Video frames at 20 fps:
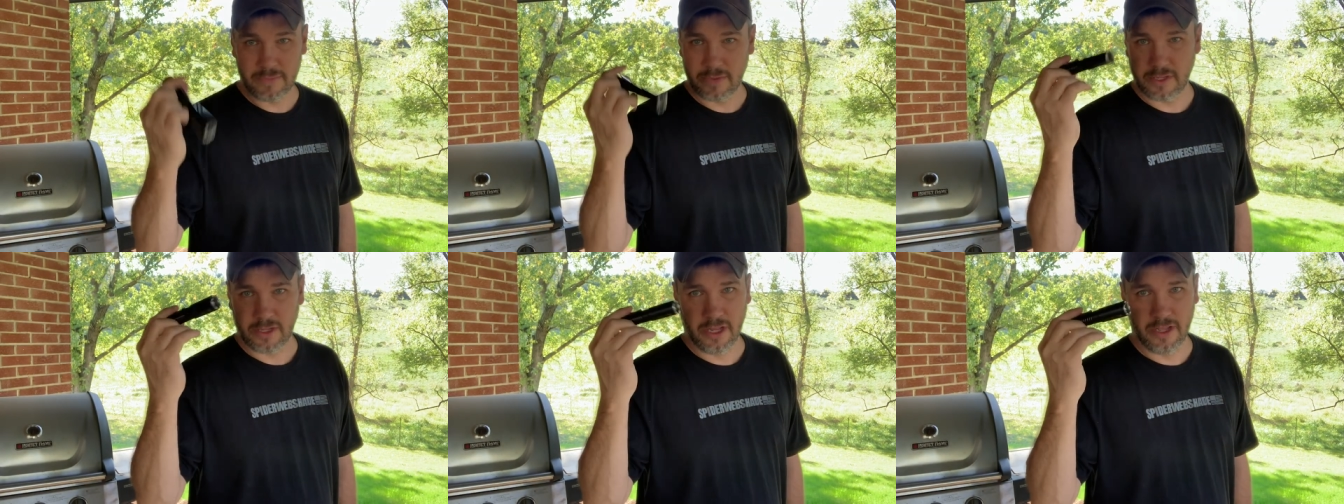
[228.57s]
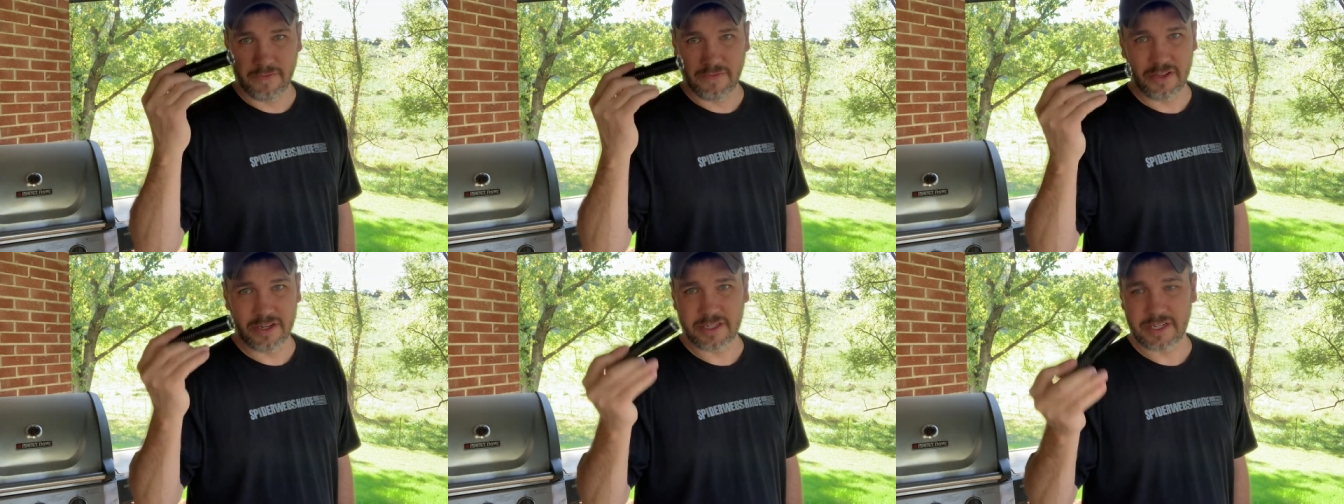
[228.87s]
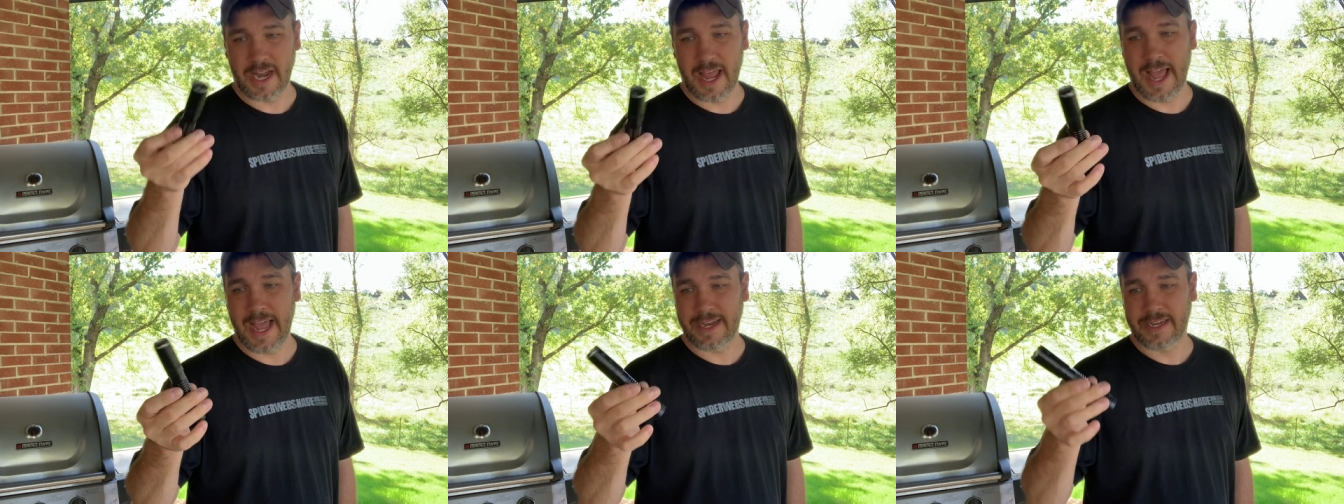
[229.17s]
love this
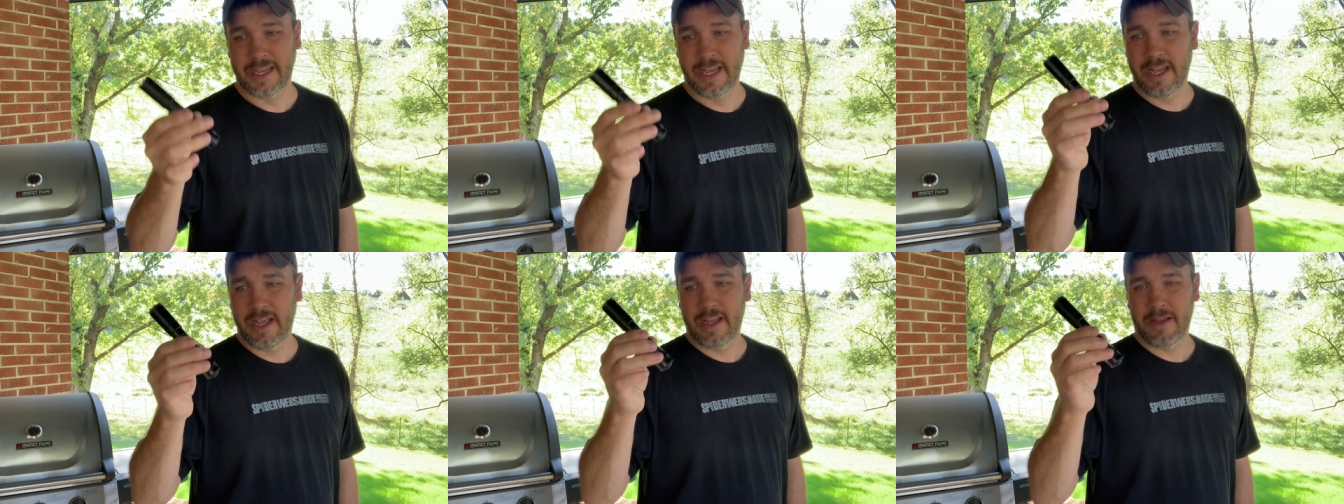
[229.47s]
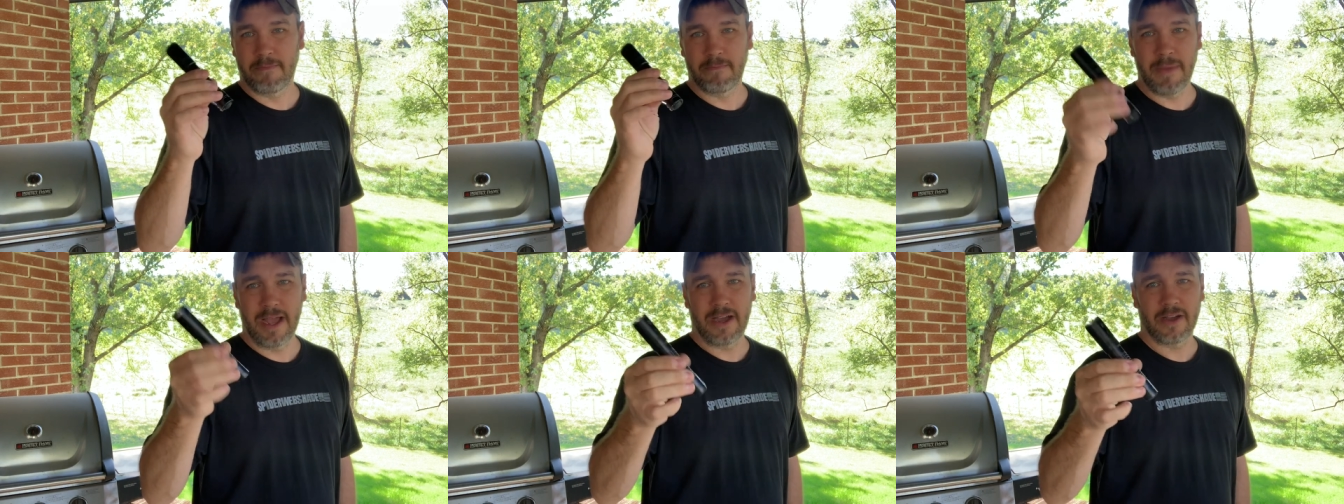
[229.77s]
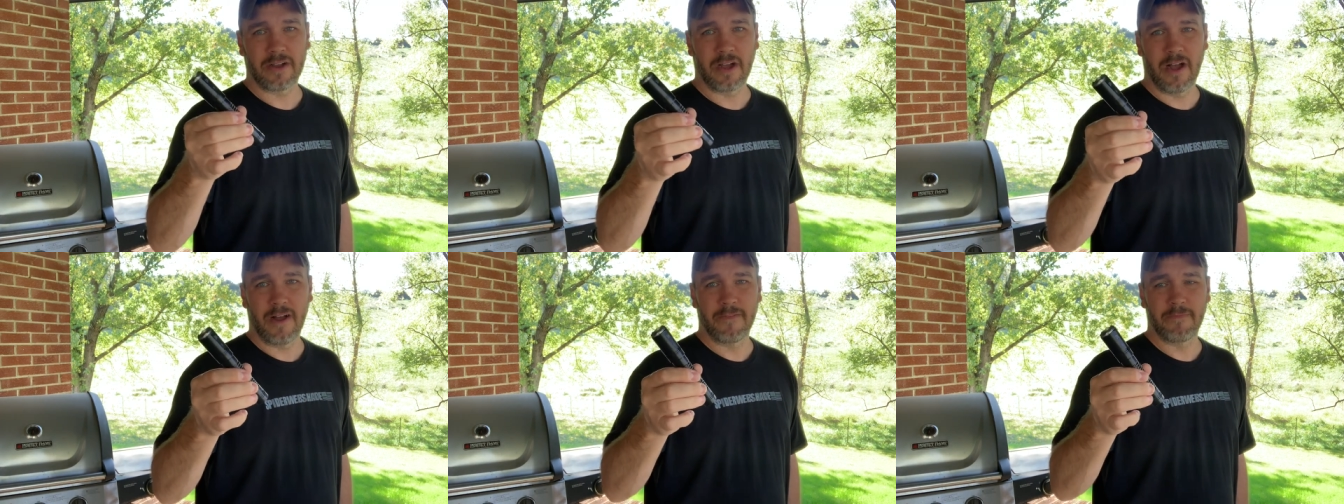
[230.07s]
light.
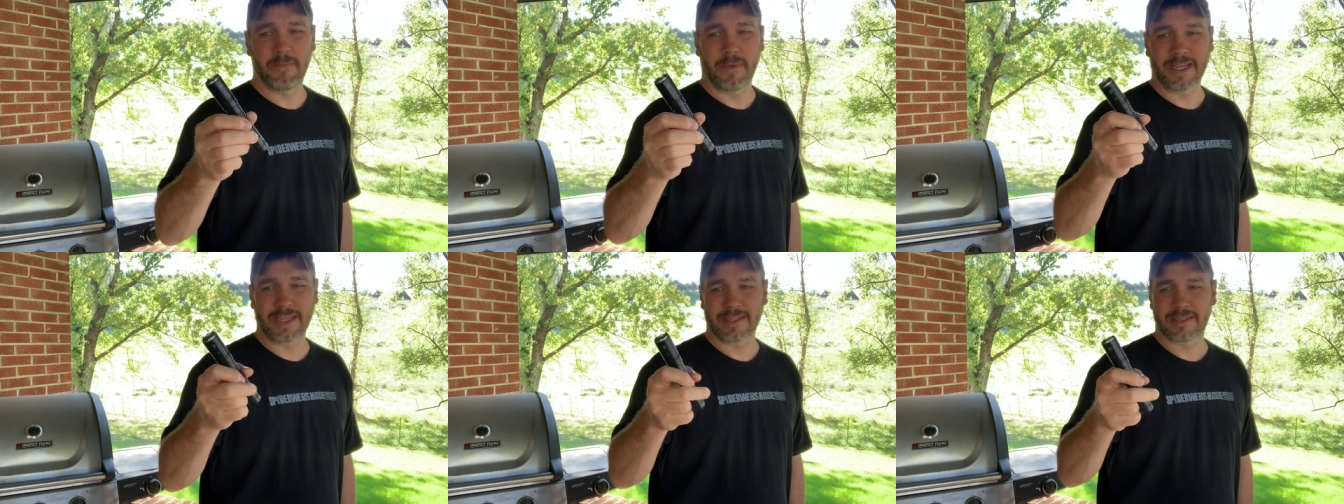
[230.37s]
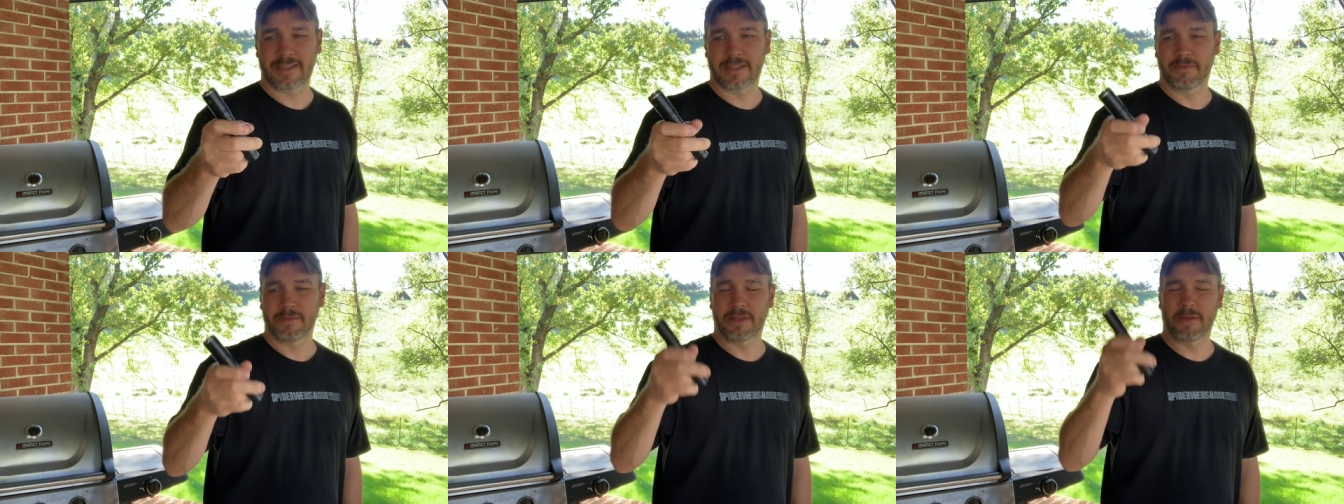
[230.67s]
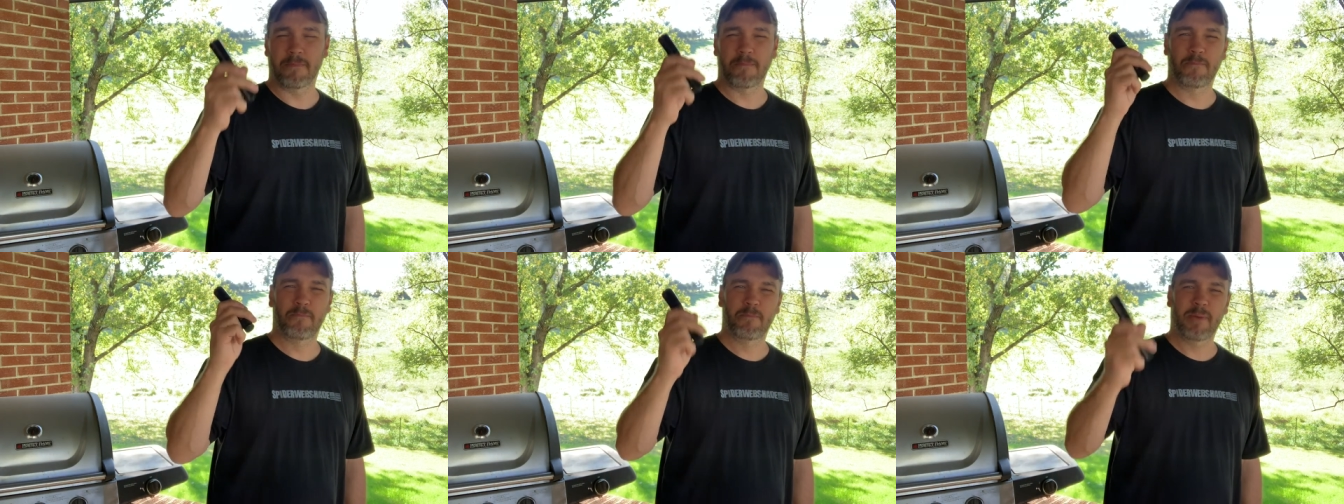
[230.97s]
Malkoff makes some of the
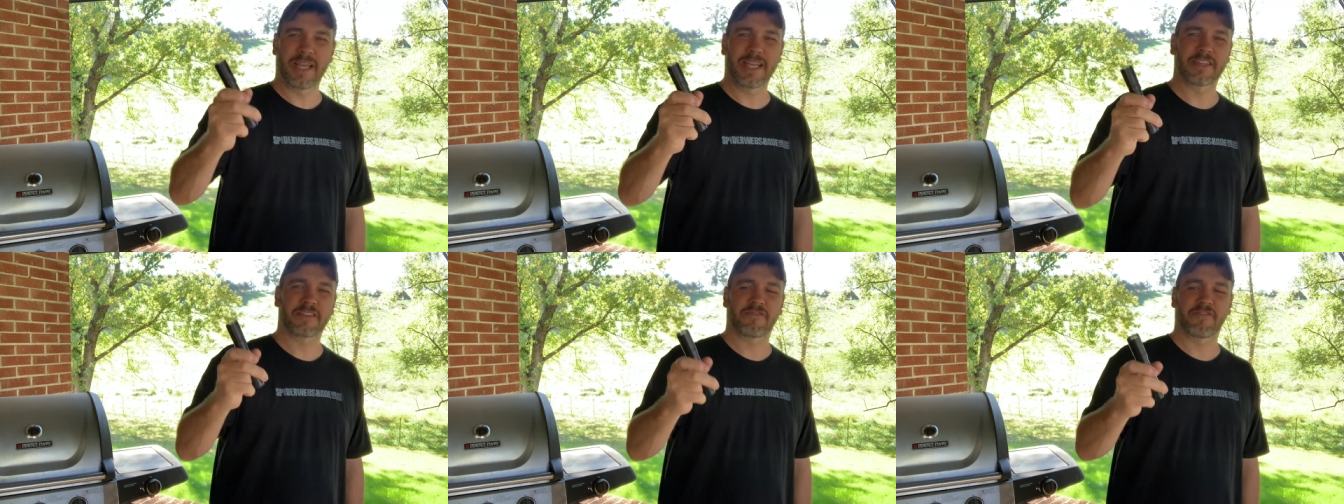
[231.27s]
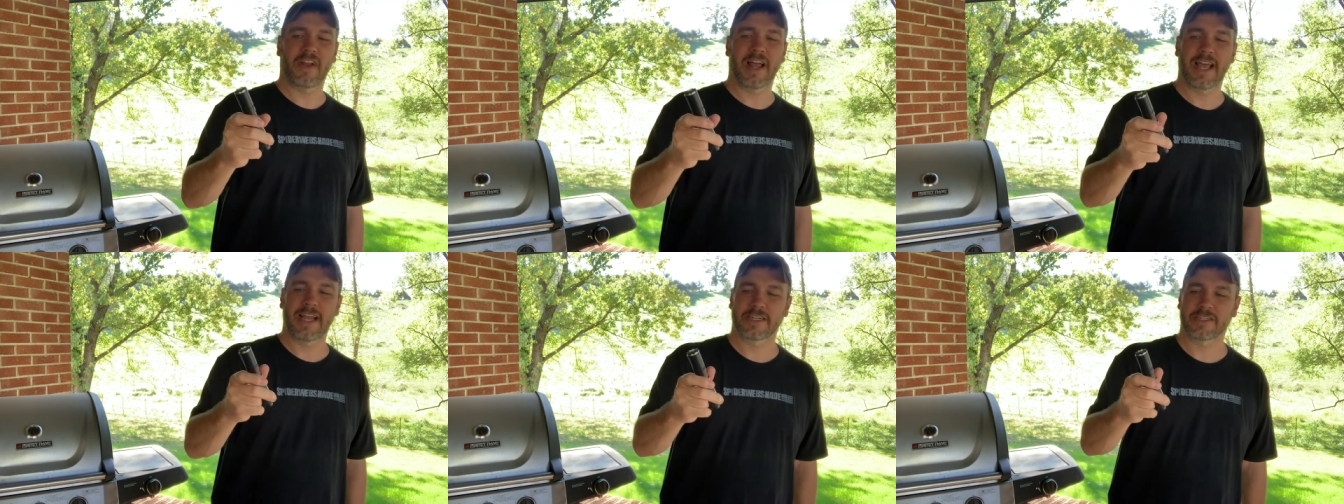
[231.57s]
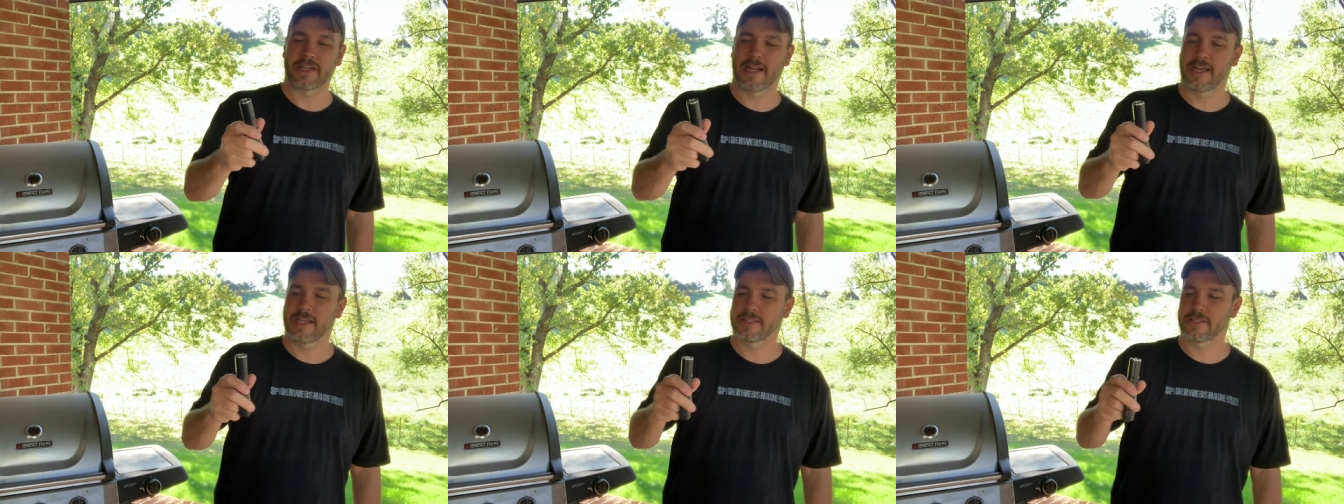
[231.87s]
best
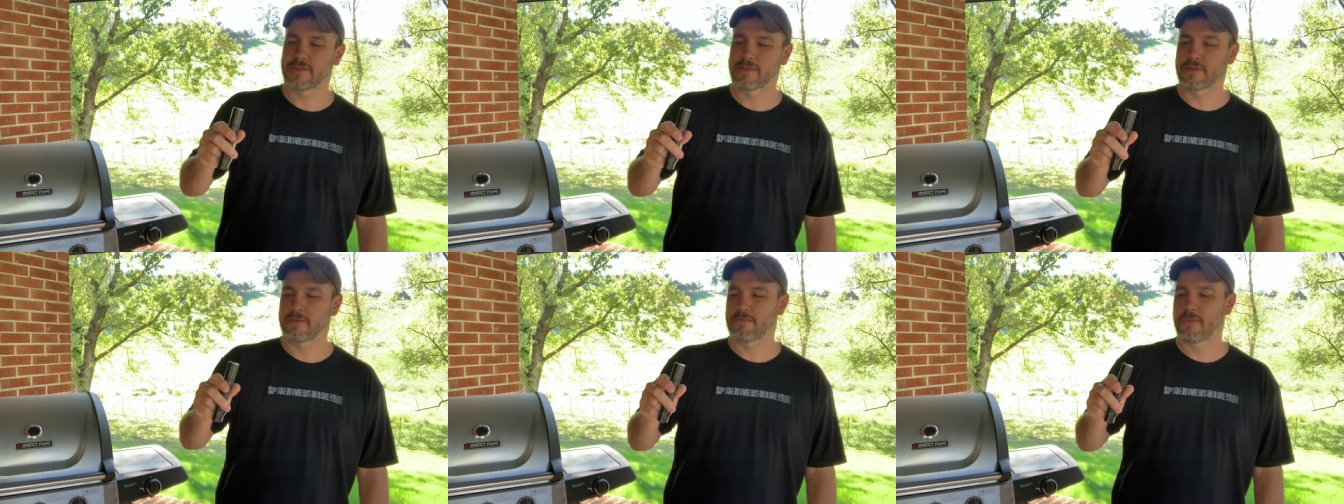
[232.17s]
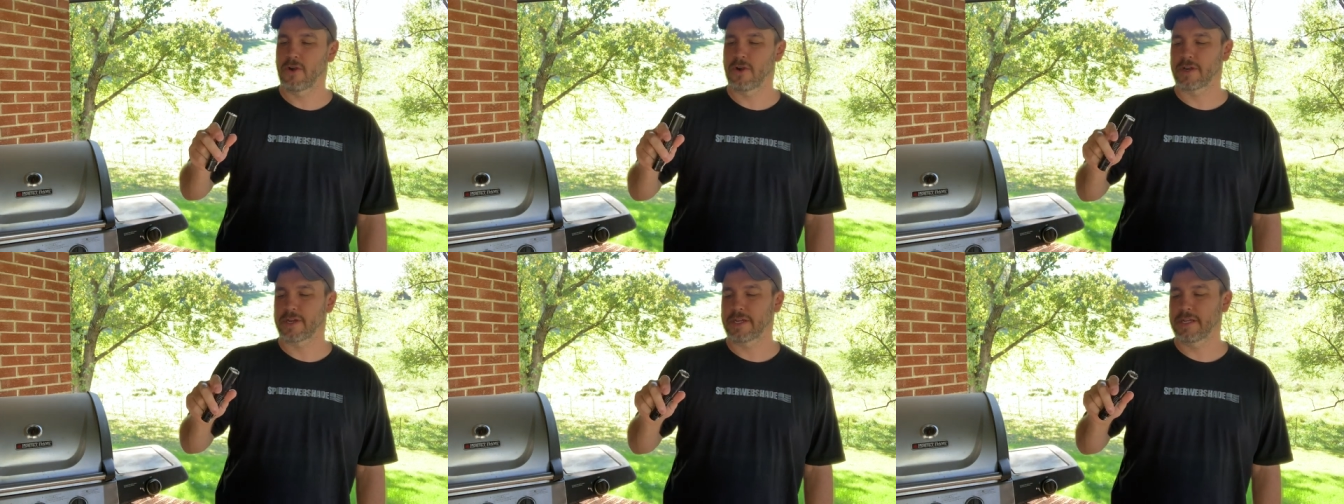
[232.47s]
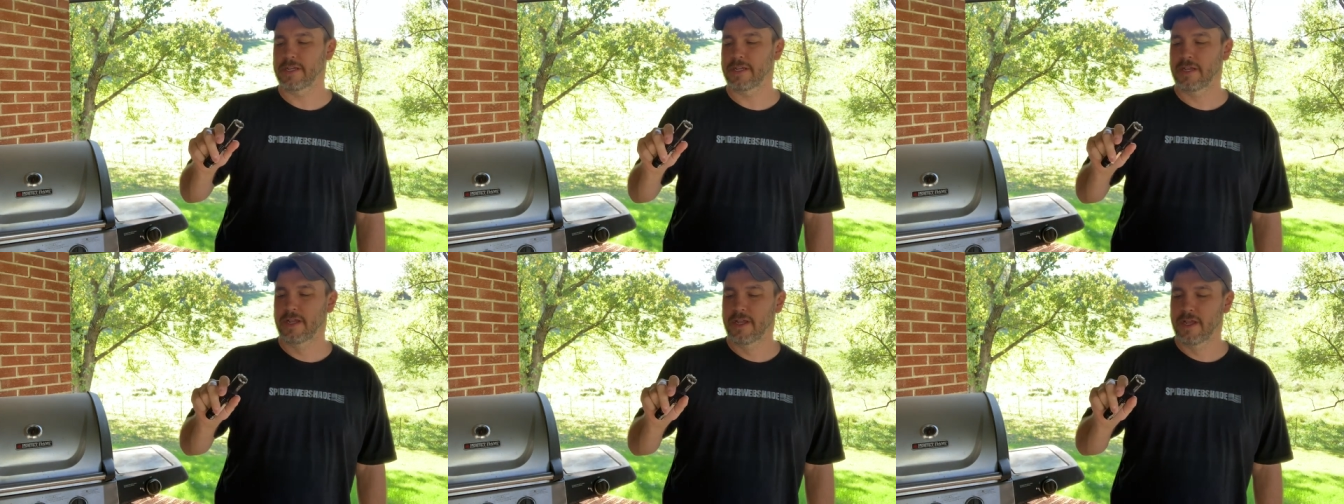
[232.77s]
flashlights on the
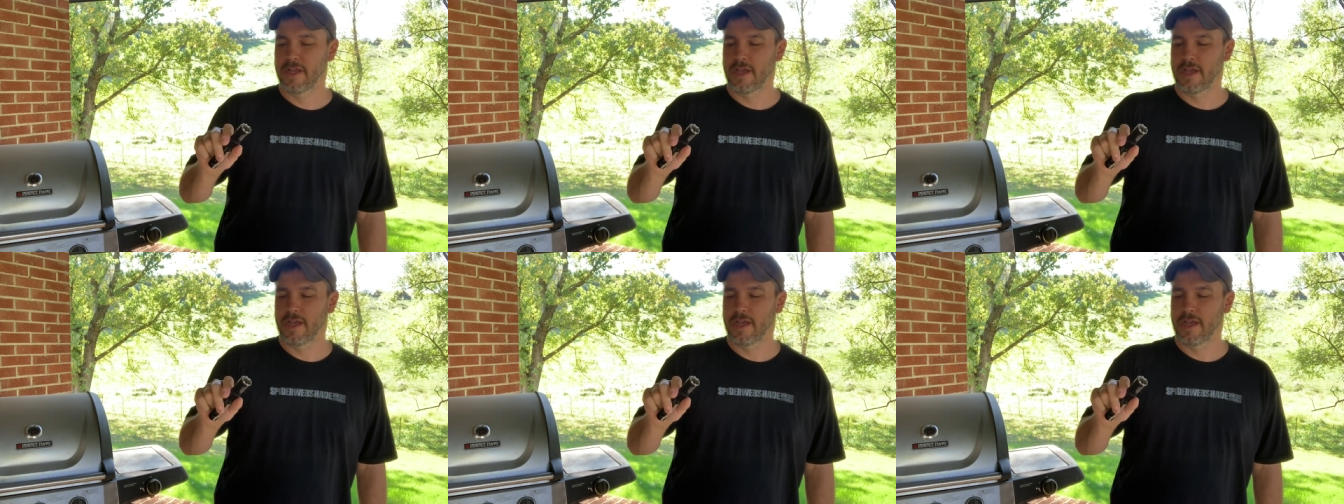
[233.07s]
market.